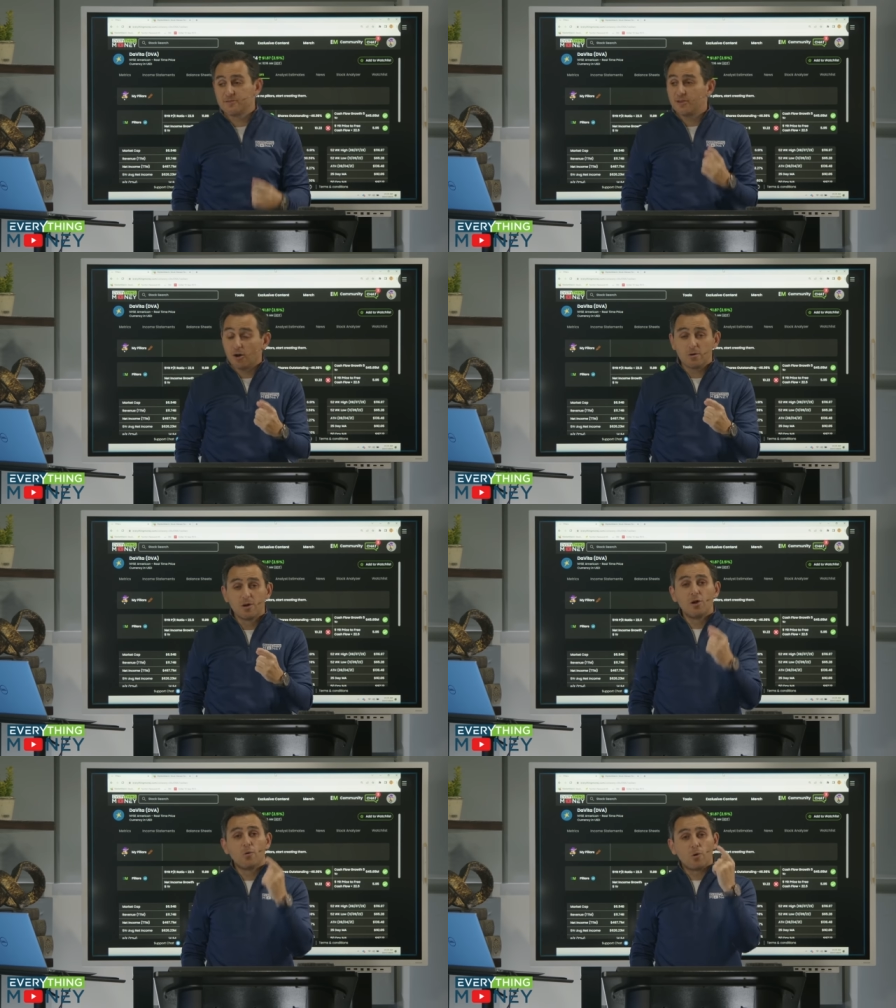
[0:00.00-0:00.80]
So,
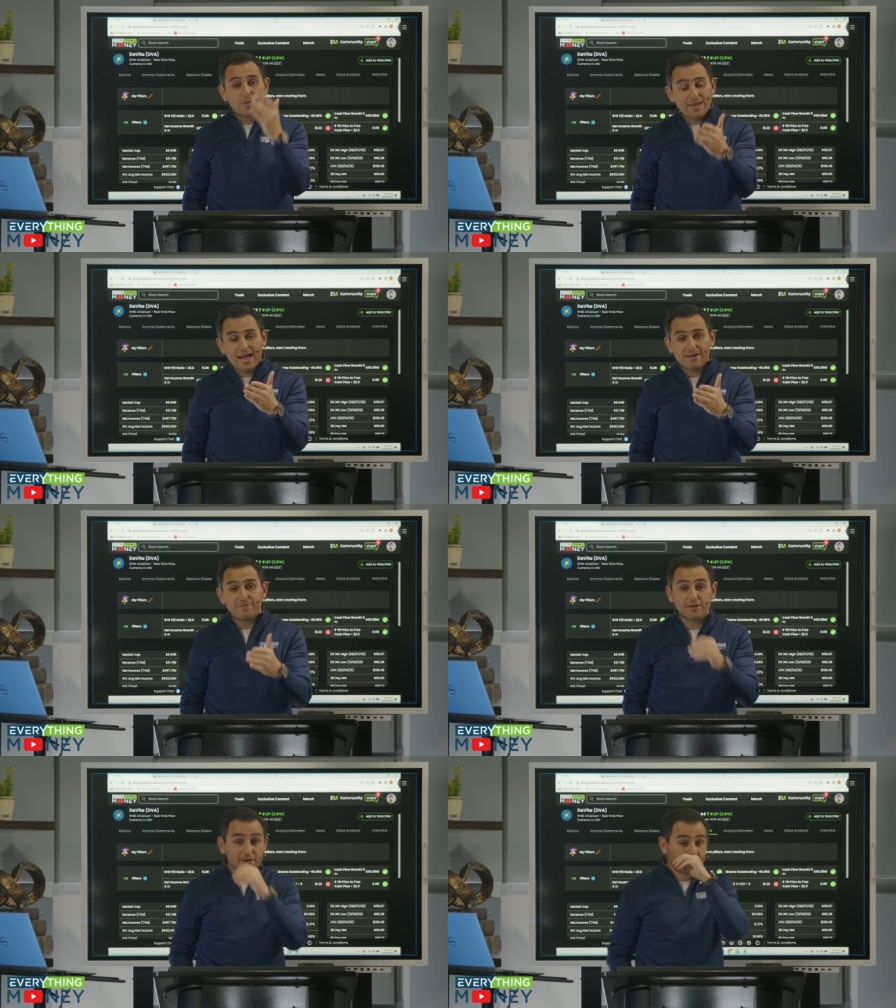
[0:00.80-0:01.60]
what we have
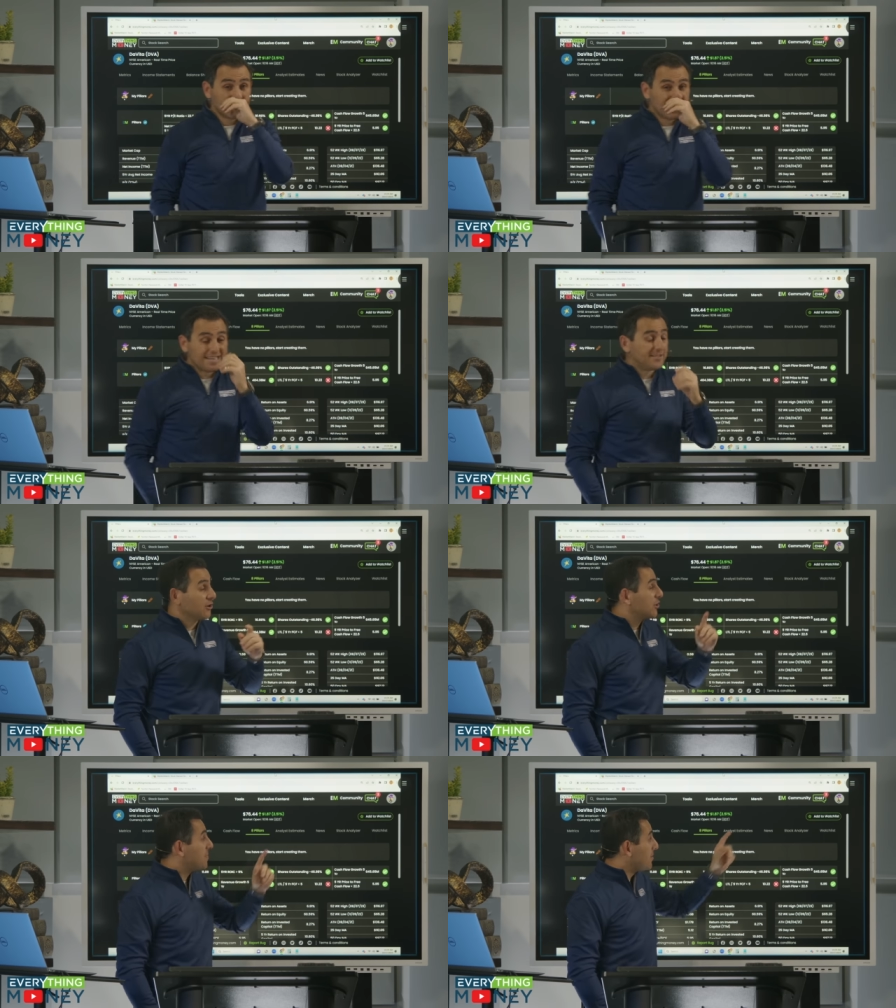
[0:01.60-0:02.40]
here is
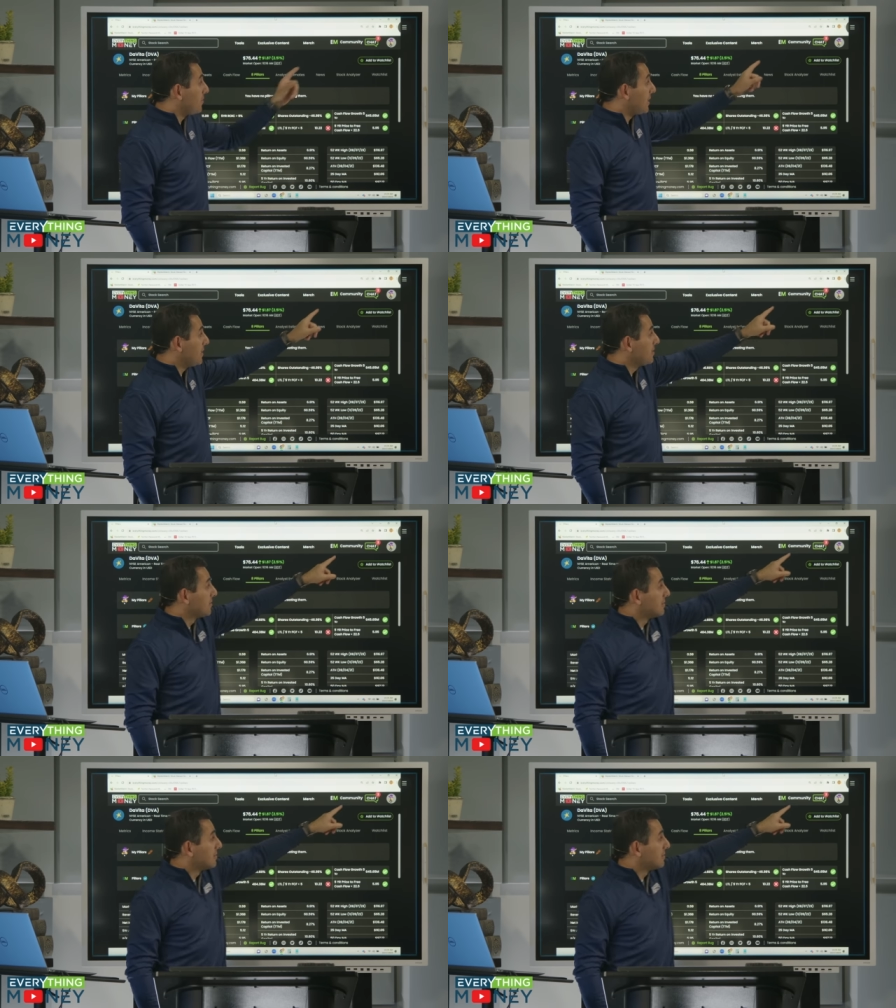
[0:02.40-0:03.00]
our community